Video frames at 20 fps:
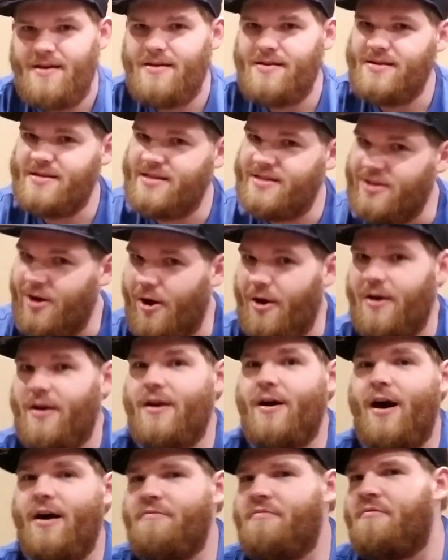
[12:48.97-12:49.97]
They started
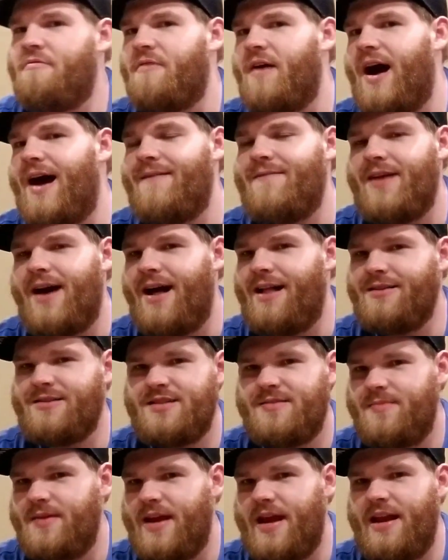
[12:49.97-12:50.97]
off at $5 at
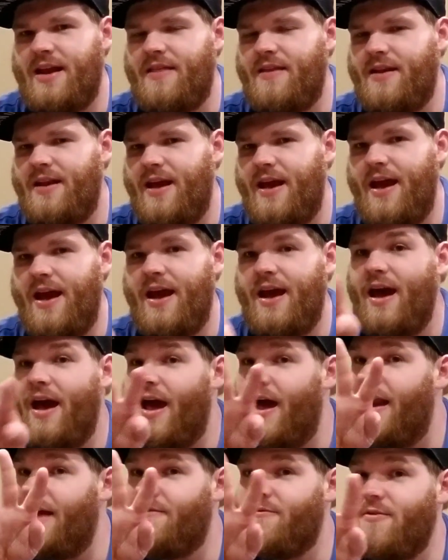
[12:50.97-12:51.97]
the beginning of the day,
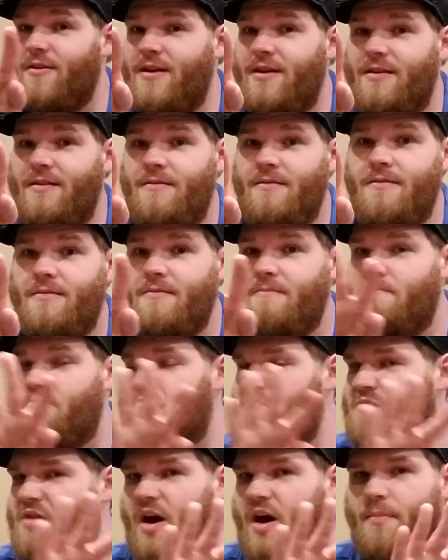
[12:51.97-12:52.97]
and every
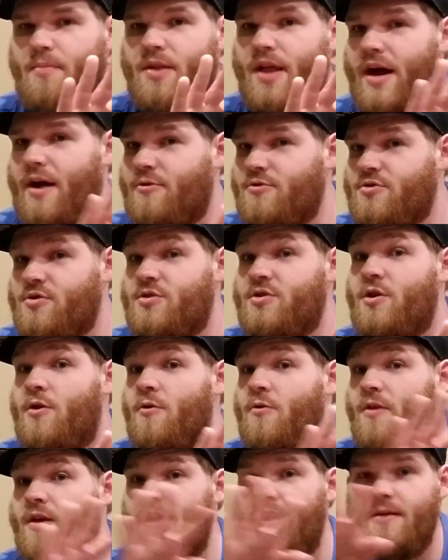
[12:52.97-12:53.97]
couple hours or
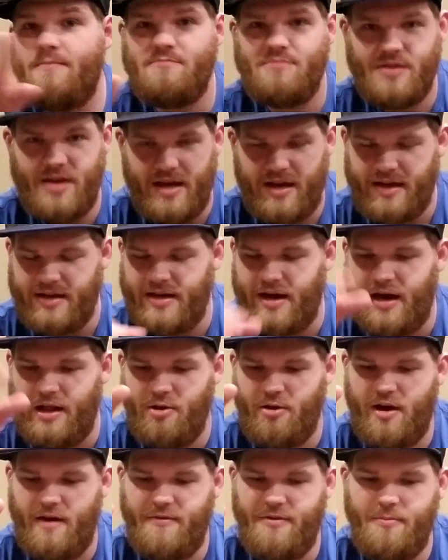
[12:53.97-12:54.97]
so they take $1
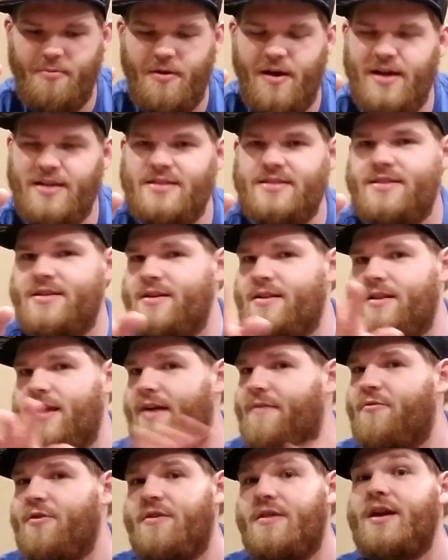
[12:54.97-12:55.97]
off the price till
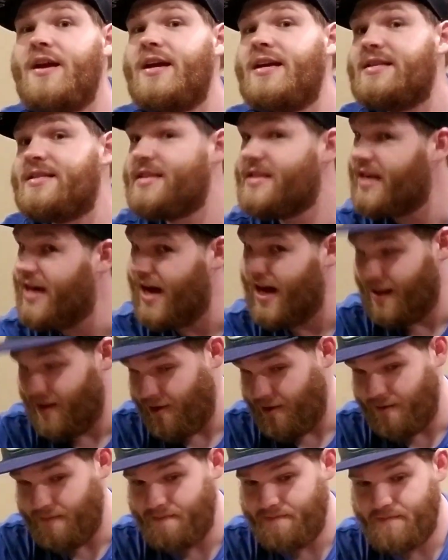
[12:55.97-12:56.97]
everything is
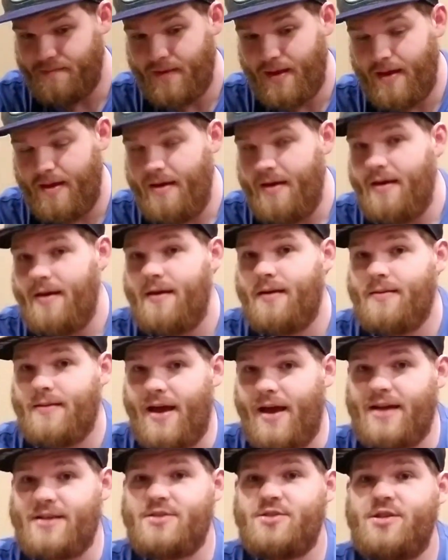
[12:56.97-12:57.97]
$1.
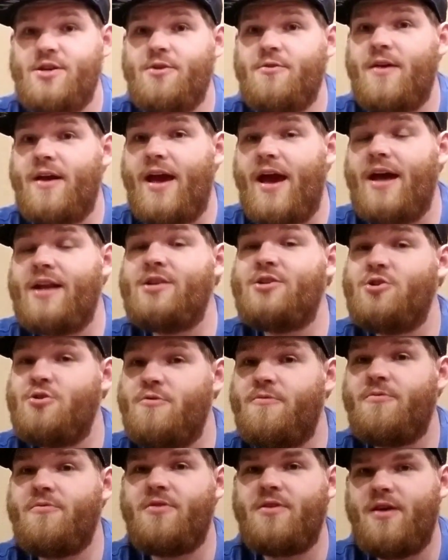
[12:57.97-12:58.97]
Last year they had 2
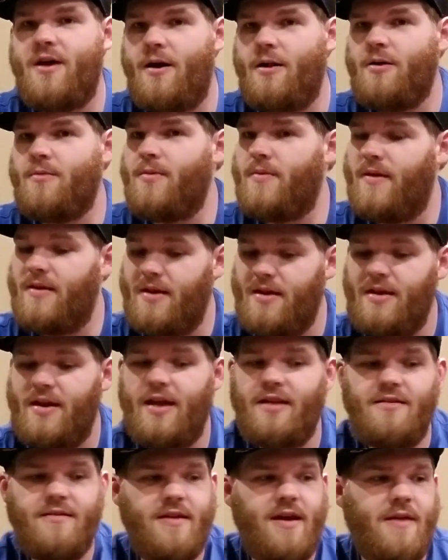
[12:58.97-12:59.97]
for $1, but they didn't
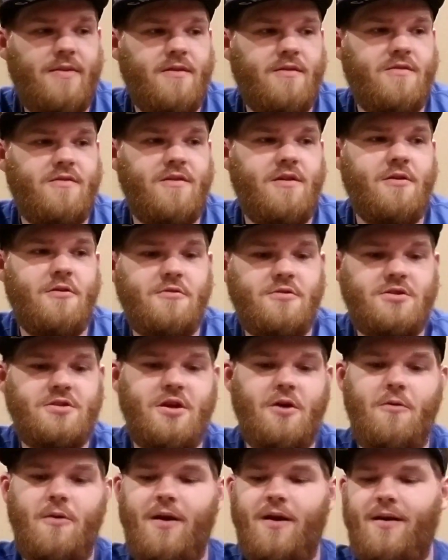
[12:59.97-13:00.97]
get to that this year,
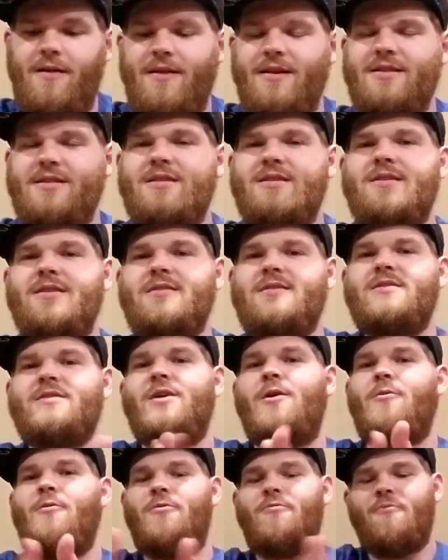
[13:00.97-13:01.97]
so let's
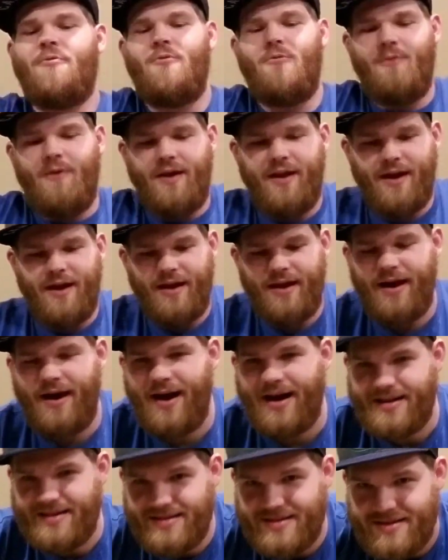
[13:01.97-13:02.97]
go through what I
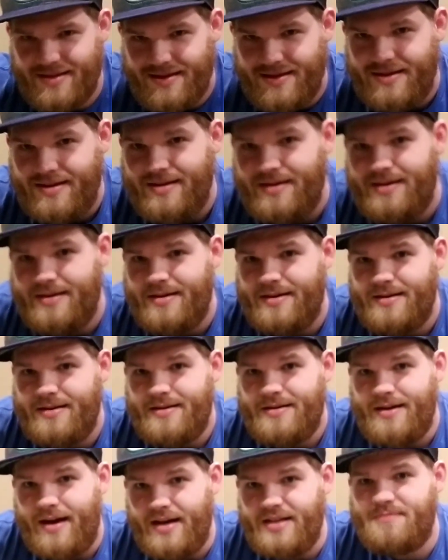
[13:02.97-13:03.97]
got. I